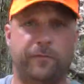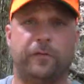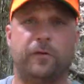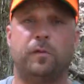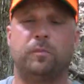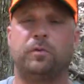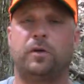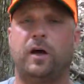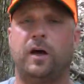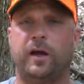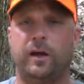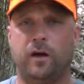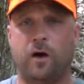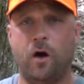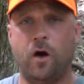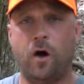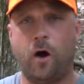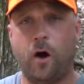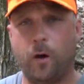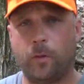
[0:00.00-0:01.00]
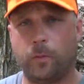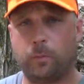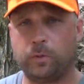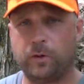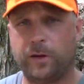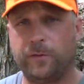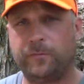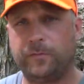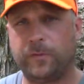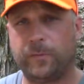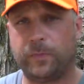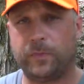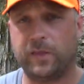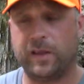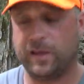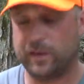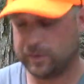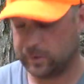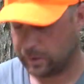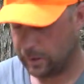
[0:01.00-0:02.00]
for the blood, all the blood-filled
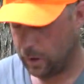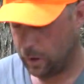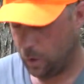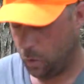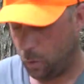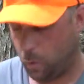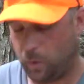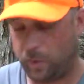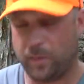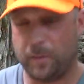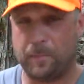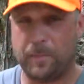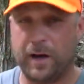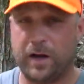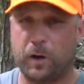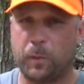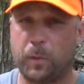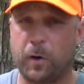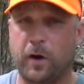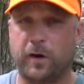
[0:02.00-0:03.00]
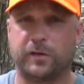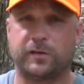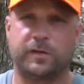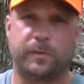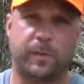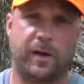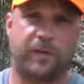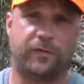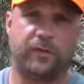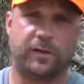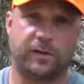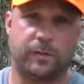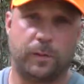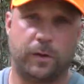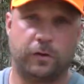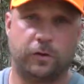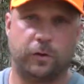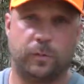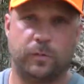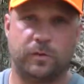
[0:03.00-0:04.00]
things. One of the better parts about this
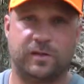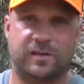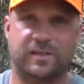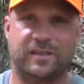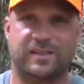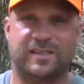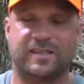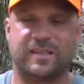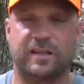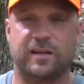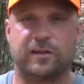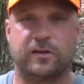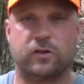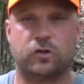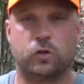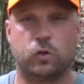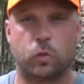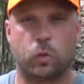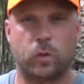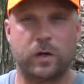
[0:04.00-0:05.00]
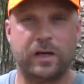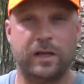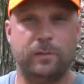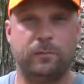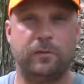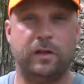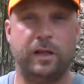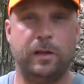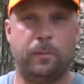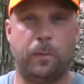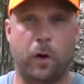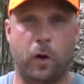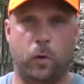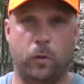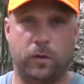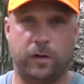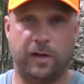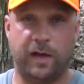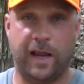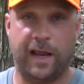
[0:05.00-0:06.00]
mushroom is it's extremely
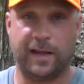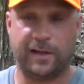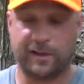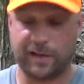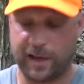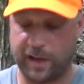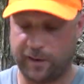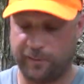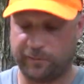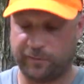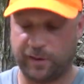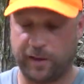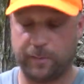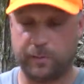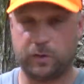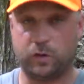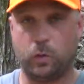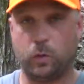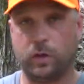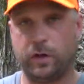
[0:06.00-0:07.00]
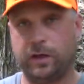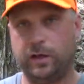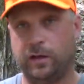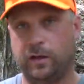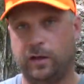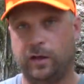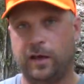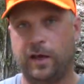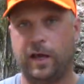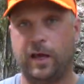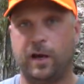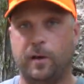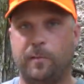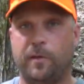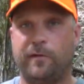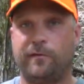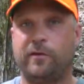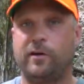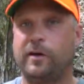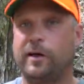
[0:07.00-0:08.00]
potent anti-inflammatory, and
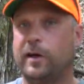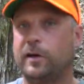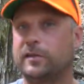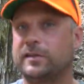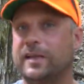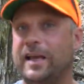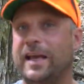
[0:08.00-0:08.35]
above all else,